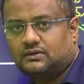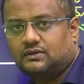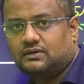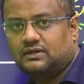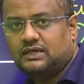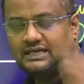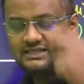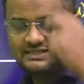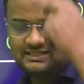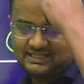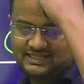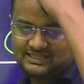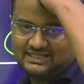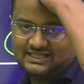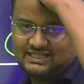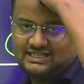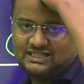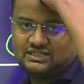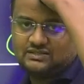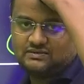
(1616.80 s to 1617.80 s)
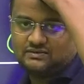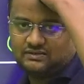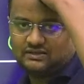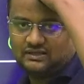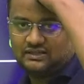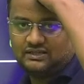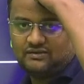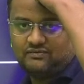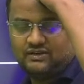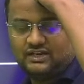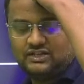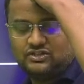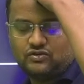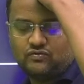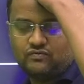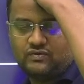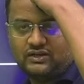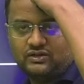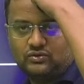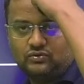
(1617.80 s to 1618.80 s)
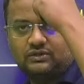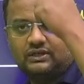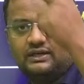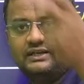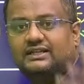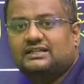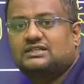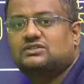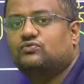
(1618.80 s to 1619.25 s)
and CC is in the range of 1 to 3, it is